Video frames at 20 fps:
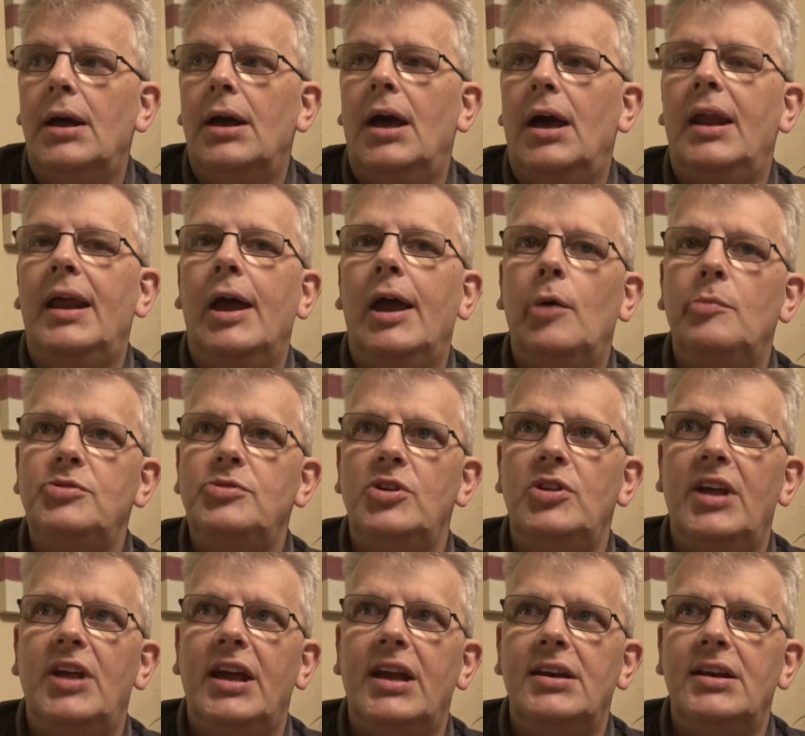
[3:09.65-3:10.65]
and it helps you
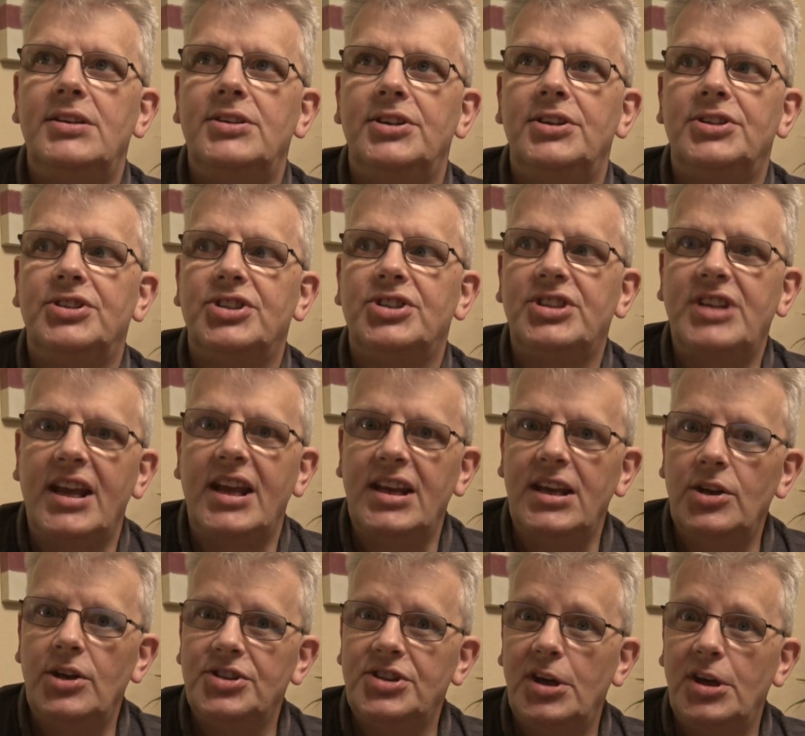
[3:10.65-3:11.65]
then to steady
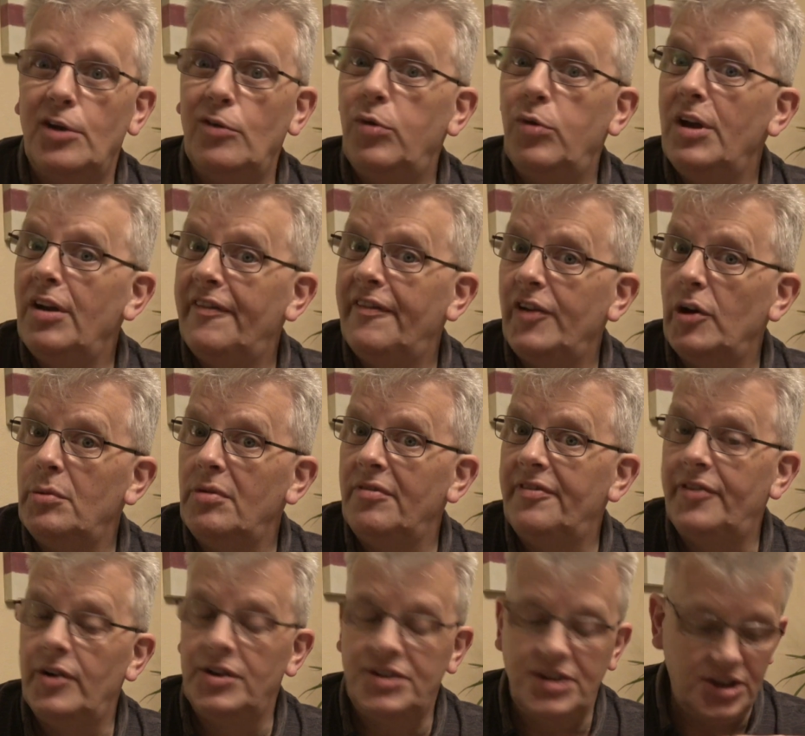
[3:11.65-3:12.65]
yourself while you're filming
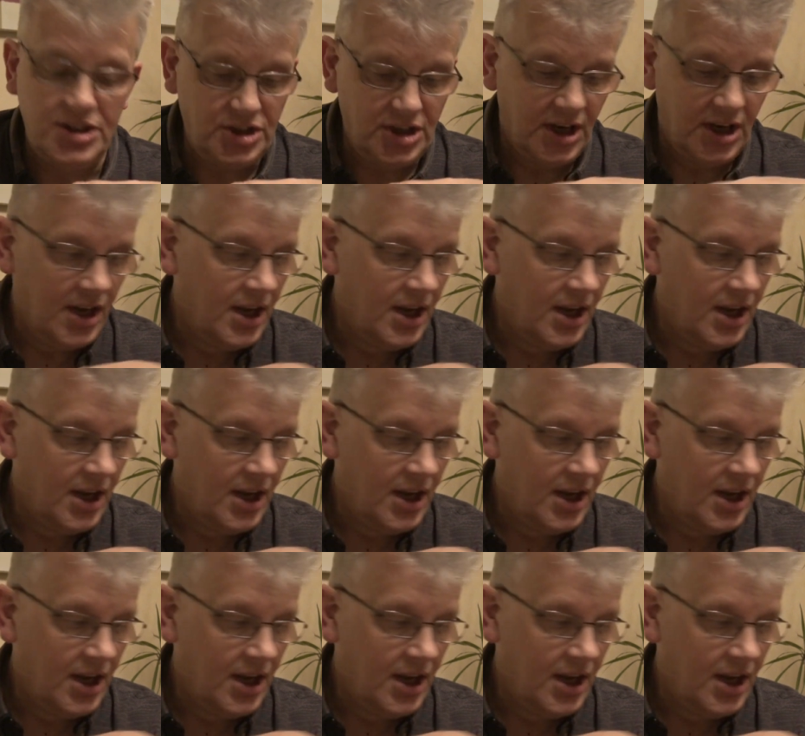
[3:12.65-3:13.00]
footage.